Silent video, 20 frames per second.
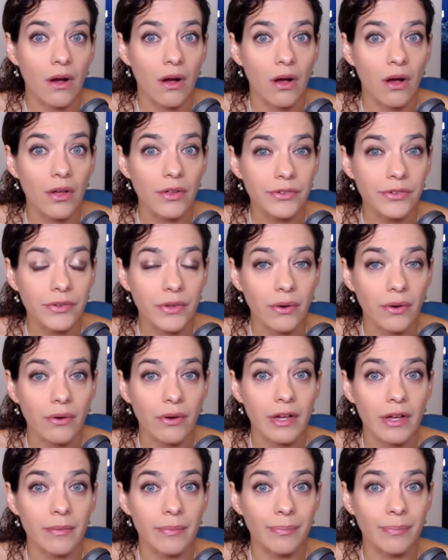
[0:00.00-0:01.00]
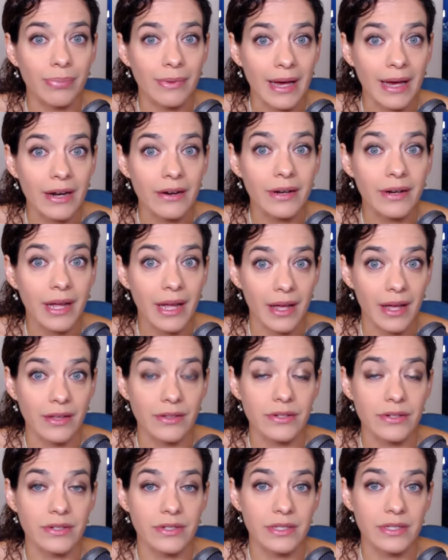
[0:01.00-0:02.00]
Also, if bladder
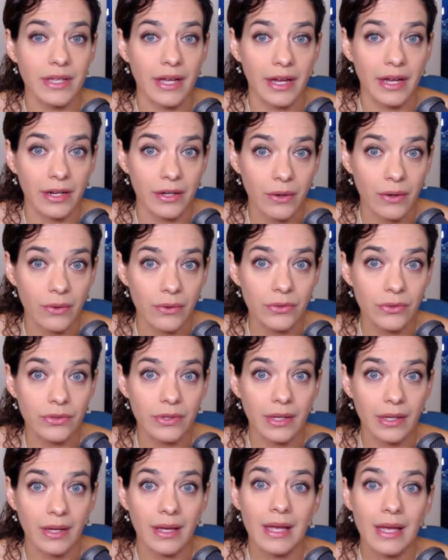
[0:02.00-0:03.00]
cancer is diagnosed,